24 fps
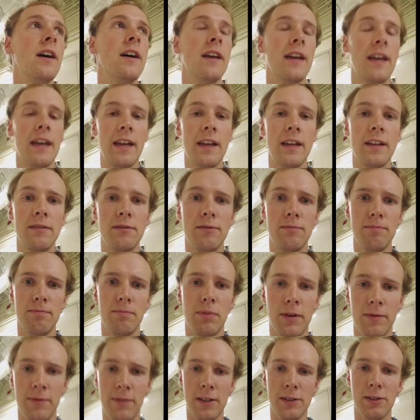and
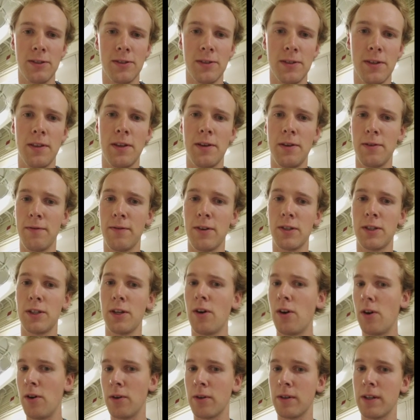professors of the university
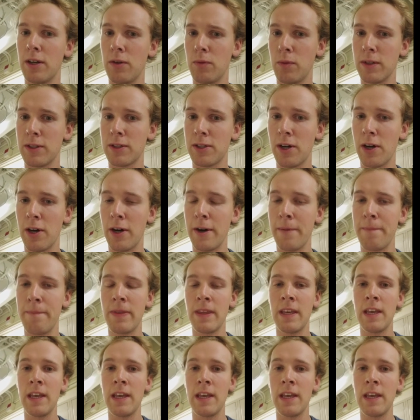all get a whisk card.